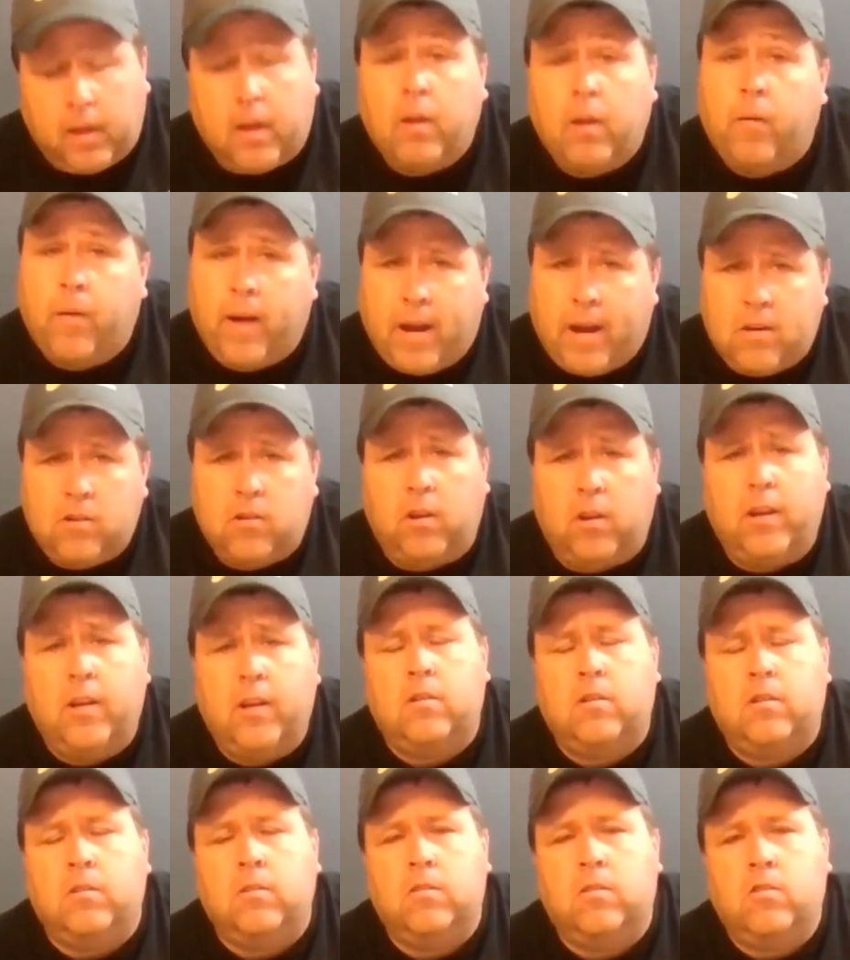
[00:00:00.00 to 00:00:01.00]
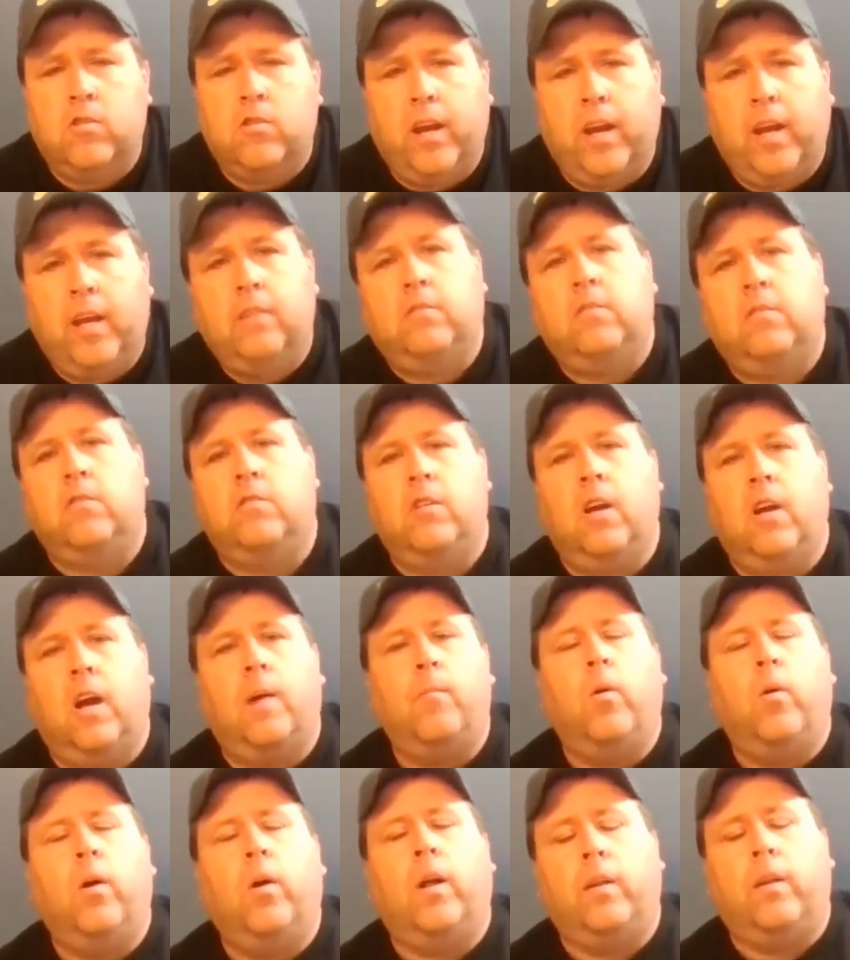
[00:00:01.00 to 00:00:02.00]
Congratulations, Chase. A
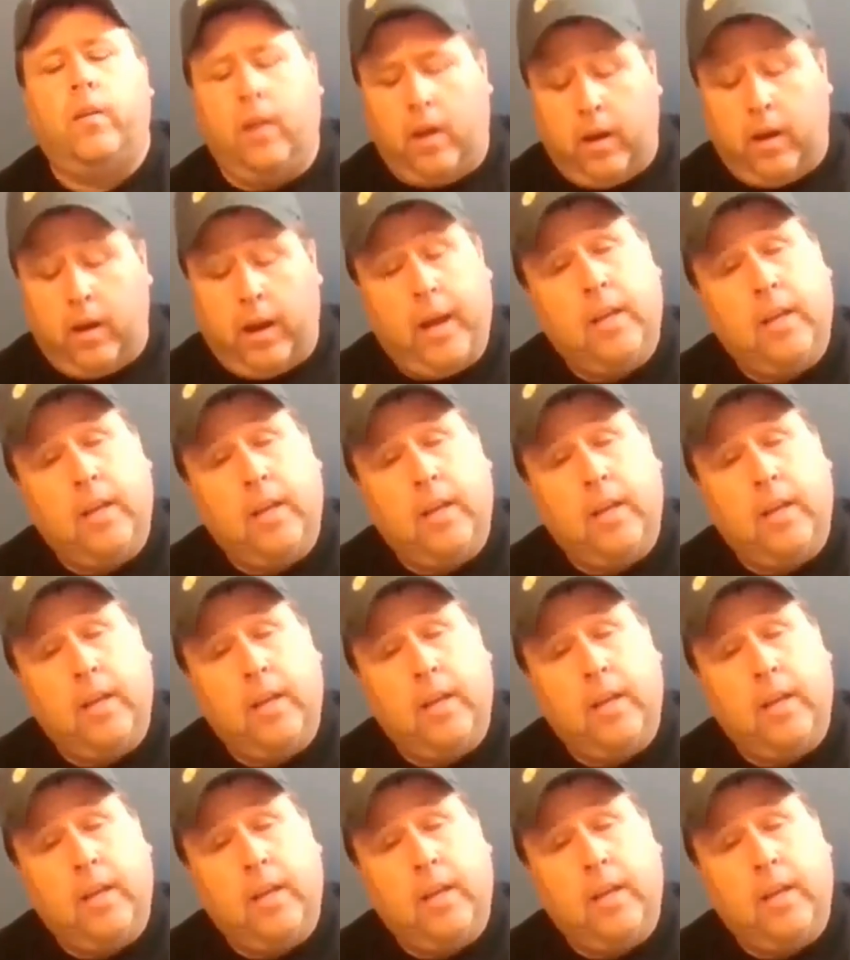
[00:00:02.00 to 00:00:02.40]
job well done.